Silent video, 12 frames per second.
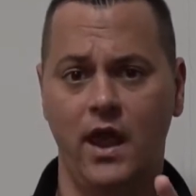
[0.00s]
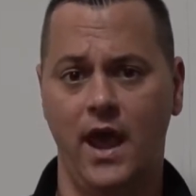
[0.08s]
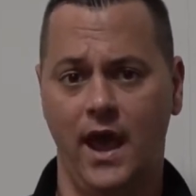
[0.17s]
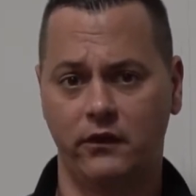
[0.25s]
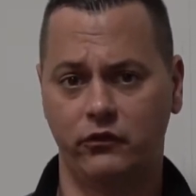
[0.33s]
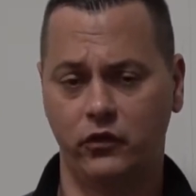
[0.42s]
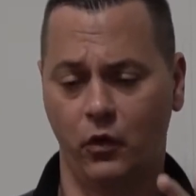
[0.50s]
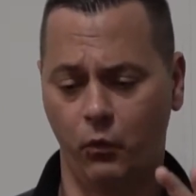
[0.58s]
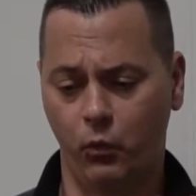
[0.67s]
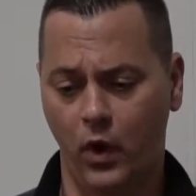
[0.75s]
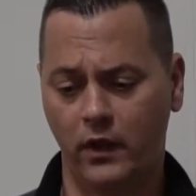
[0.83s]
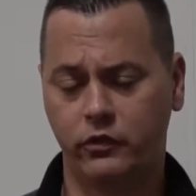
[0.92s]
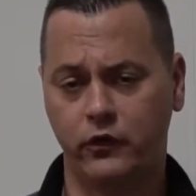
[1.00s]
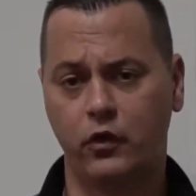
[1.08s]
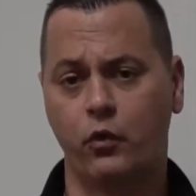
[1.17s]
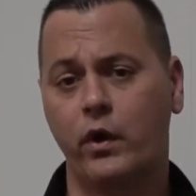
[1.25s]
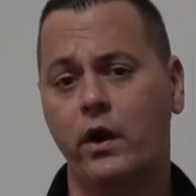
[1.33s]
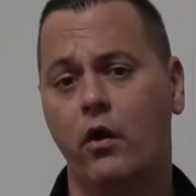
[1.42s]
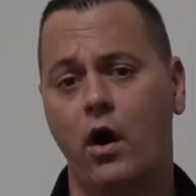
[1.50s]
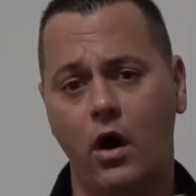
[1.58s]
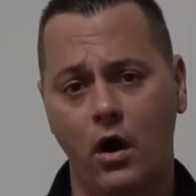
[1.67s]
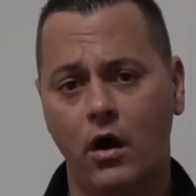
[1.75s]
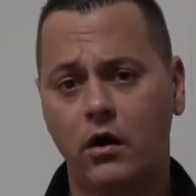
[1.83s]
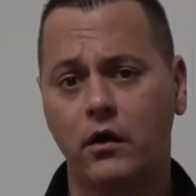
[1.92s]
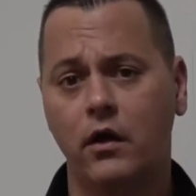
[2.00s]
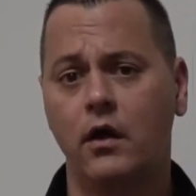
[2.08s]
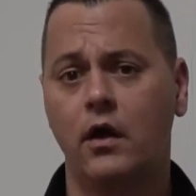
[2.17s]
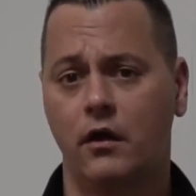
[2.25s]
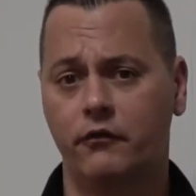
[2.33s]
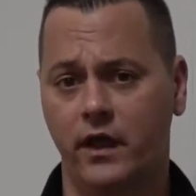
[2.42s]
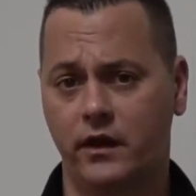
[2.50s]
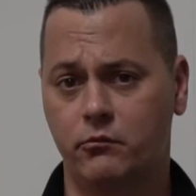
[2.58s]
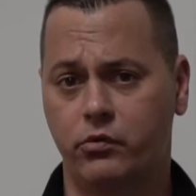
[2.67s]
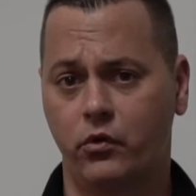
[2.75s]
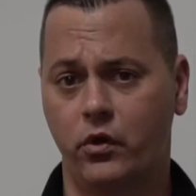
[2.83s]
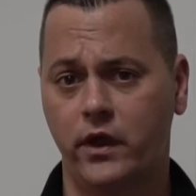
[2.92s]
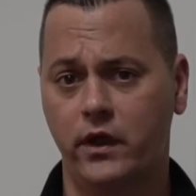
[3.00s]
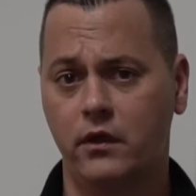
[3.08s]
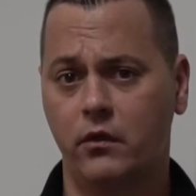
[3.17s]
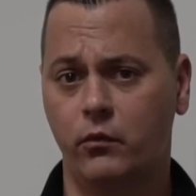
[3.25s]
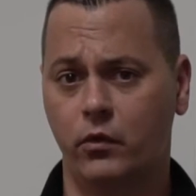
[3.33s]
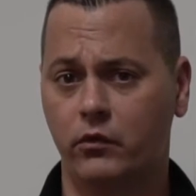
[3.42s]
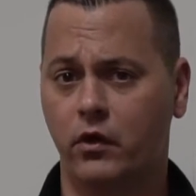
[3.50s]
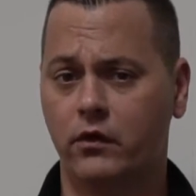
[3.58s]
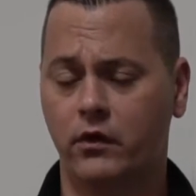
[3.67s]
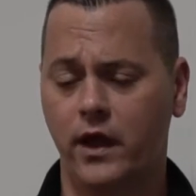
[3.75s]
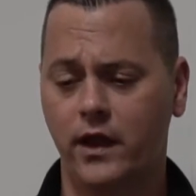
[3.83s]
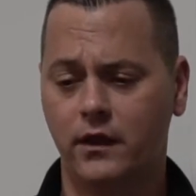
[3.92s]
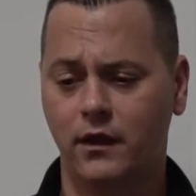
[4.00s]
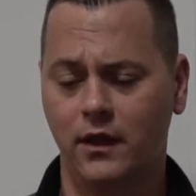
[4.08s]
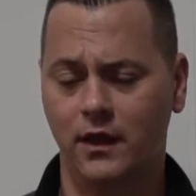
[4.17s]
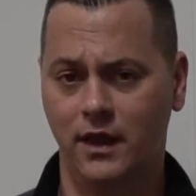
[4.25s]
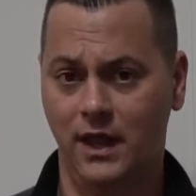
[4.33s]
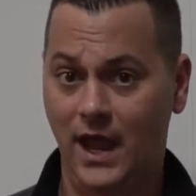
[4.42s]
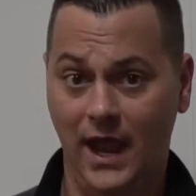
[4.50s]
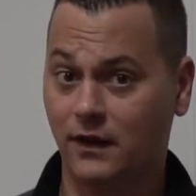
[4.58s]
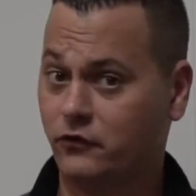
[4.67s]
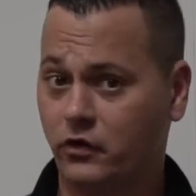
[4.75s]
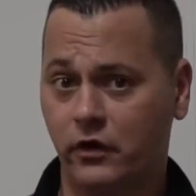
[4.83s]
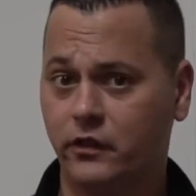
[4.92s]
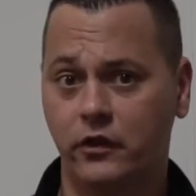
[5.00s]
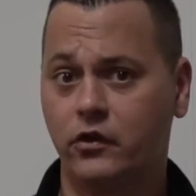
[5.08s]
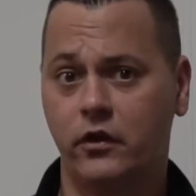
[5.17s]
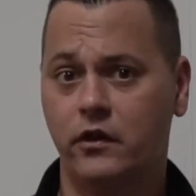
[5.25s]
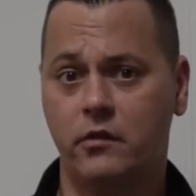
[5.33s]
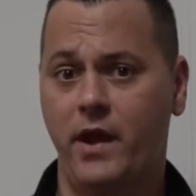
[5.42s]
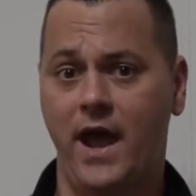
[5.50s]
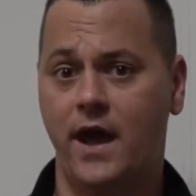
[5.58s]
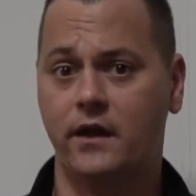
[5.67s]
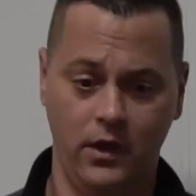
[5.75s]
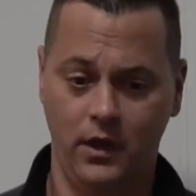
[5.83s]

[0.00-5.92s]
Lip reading: as to what the career arc of that employee will look like, and sharing the good and the bad.